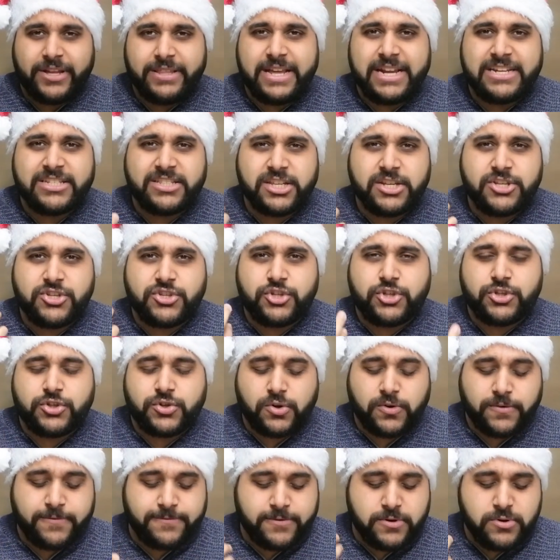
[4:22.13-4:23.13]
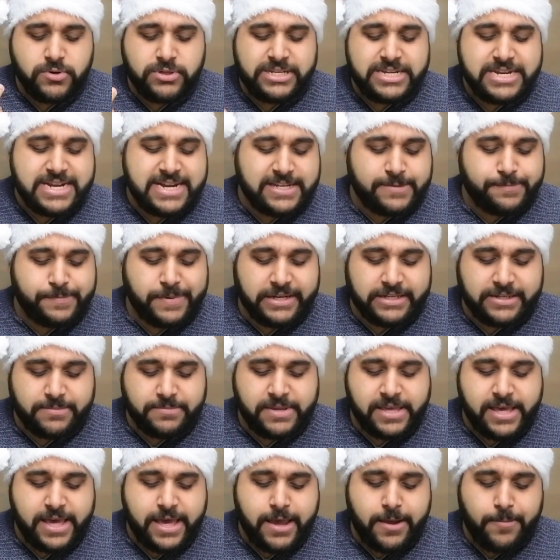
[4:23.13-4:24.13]
That's the sort of fruity aspect
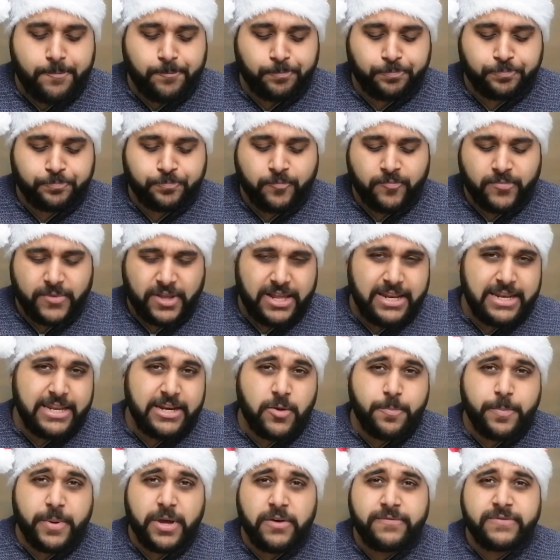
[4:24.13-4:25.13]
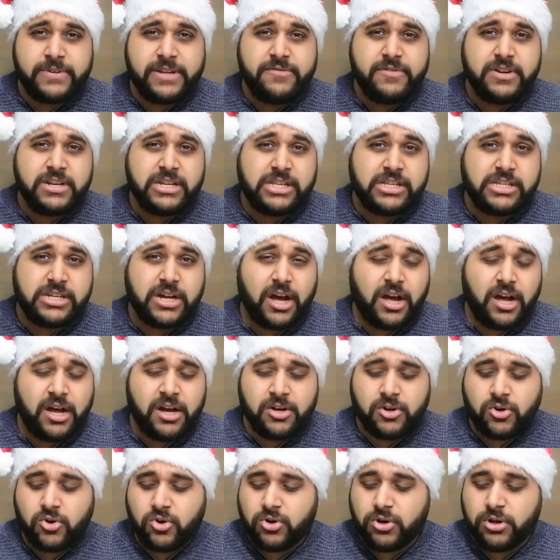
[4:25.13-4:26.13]
I'm getting. A little bit of even
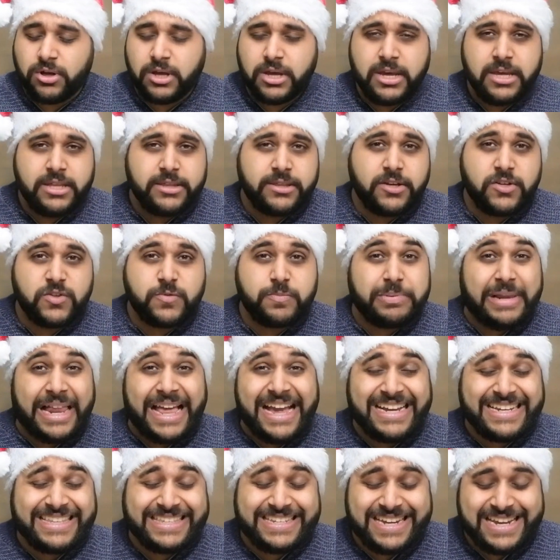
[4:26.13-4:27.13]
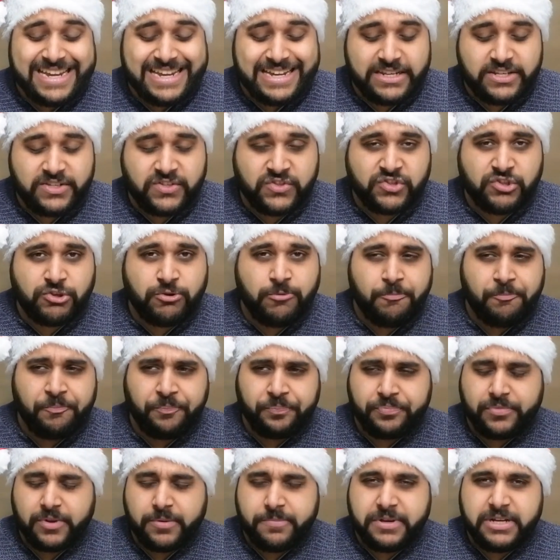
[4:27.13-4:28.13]
dark or those black dates,
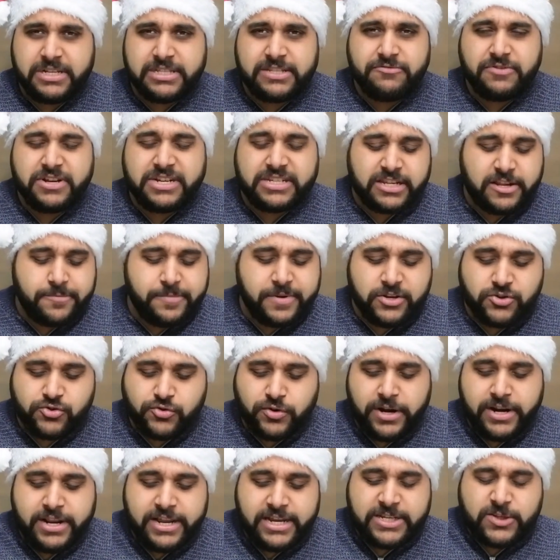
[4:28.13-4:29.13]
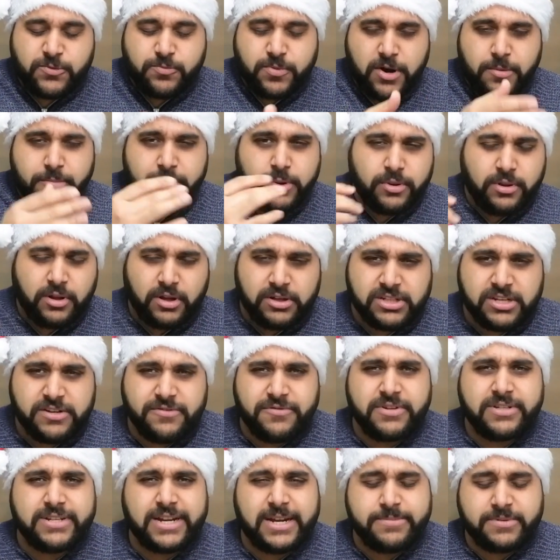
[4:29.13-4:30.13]
because I've recently been trying to experiment lots of
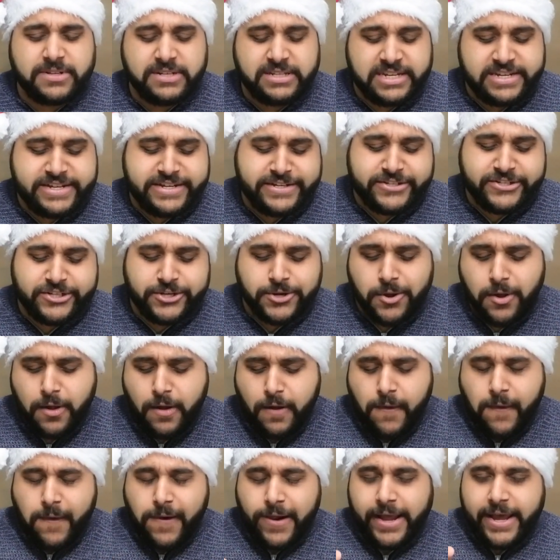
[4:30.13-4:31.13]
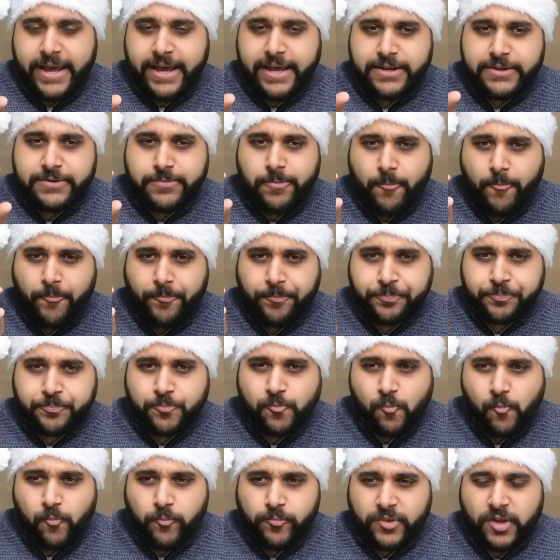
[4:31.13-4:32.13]
different types of dates, and
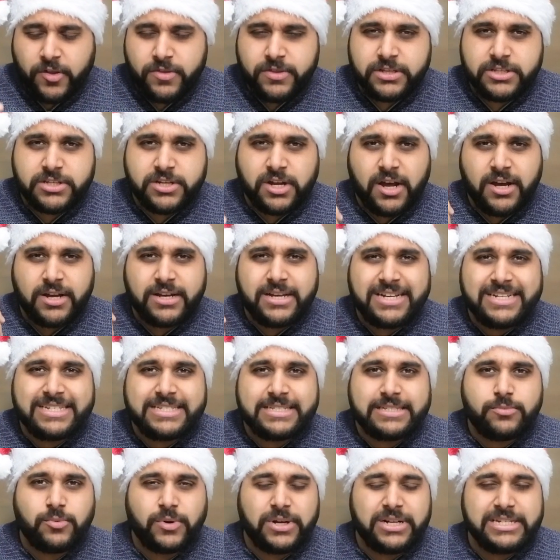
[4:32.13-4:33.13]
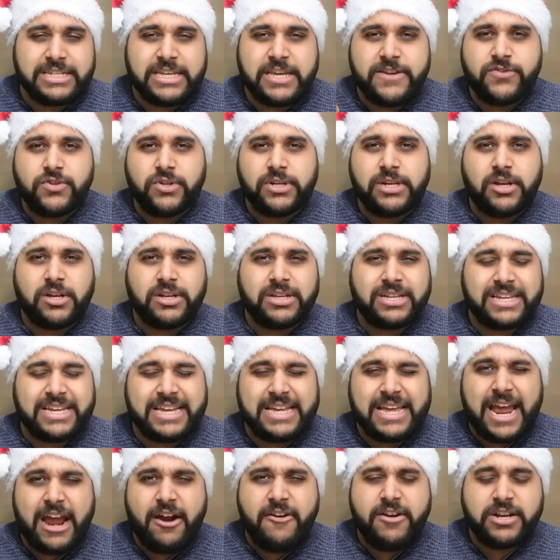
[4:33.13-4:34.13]
the darker one gives you a little
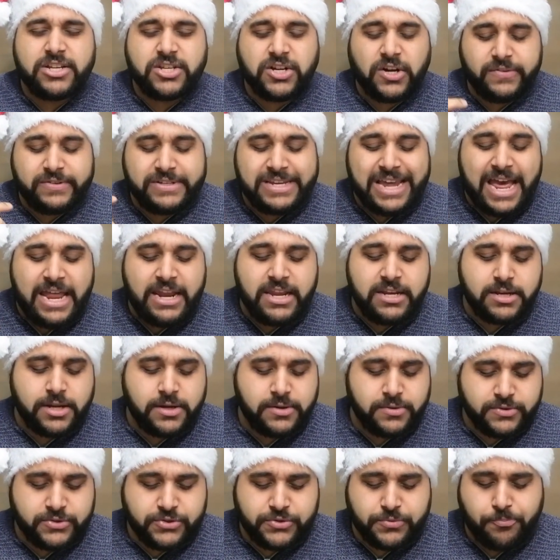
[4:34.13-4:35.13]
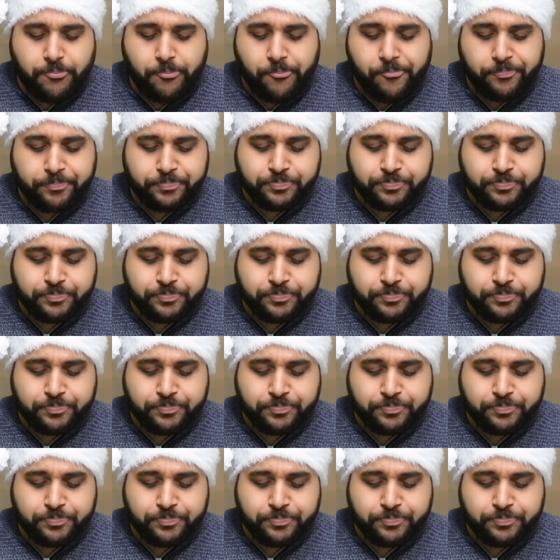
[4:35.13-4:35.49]
character of tannin notes.